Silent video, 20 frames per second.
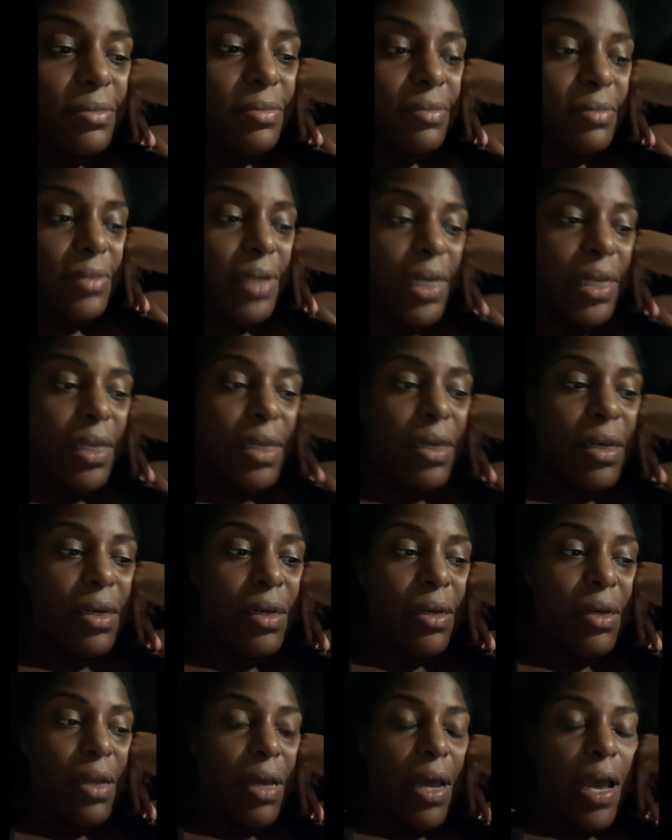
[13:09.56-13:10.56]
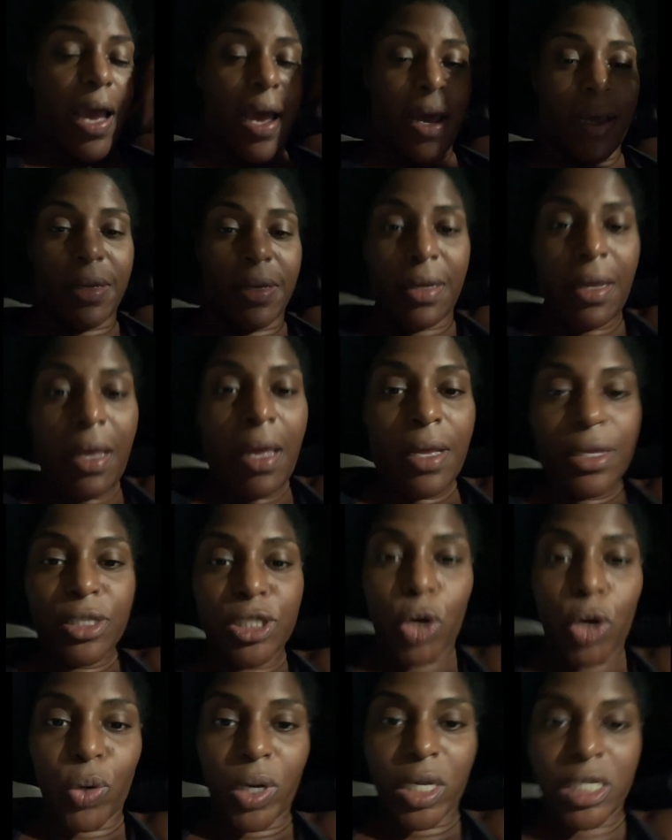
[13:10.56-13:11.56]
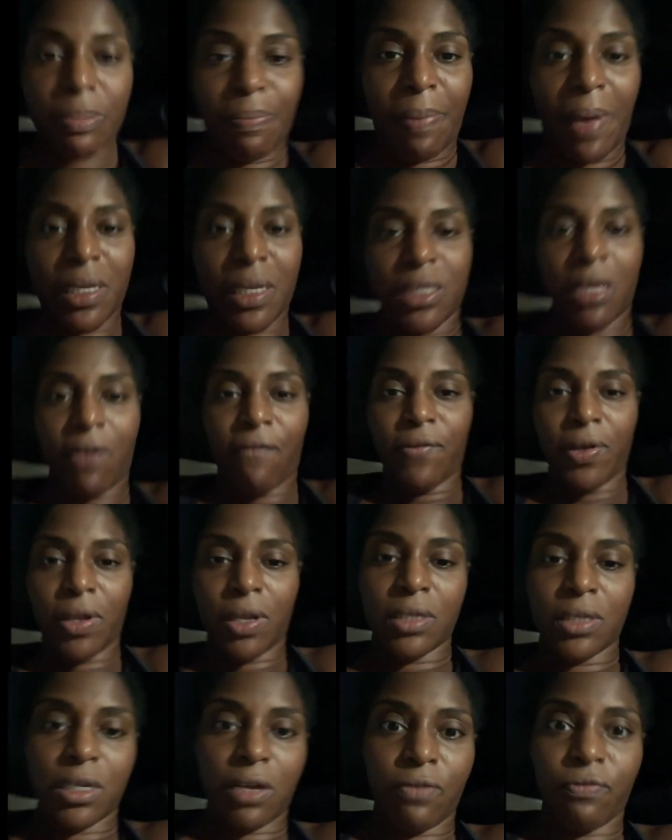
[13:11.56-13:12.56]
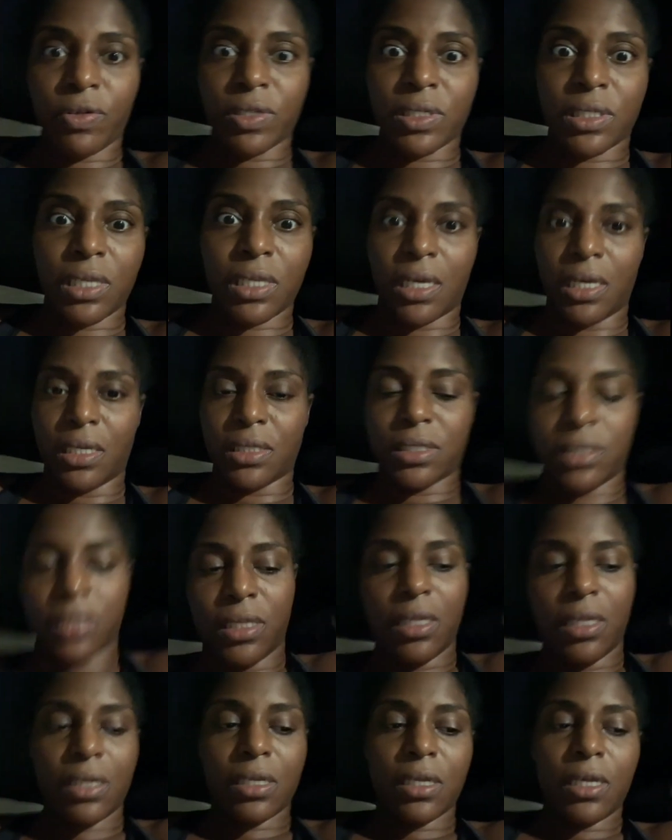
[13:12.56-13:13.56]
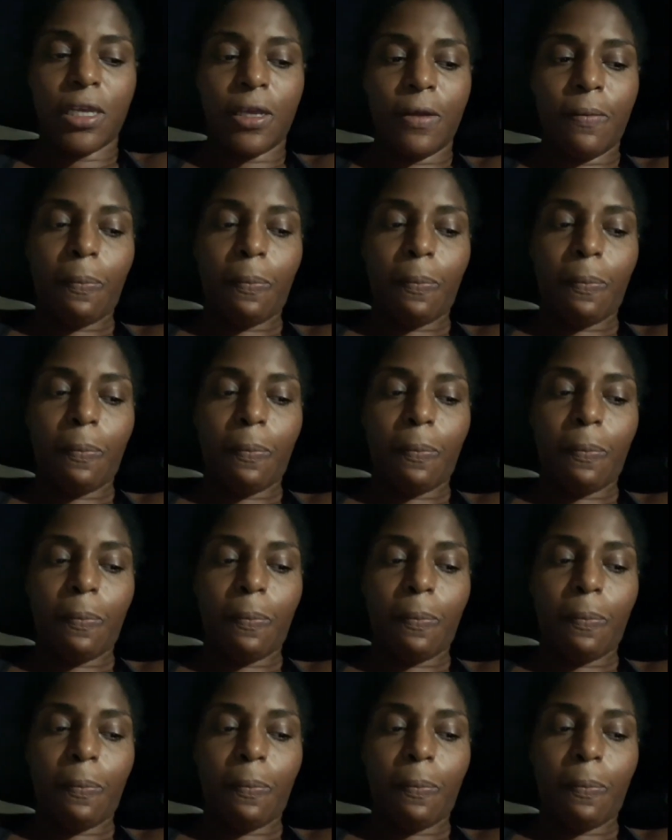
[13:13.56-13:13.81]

And I don't expect to feel a difference instantly.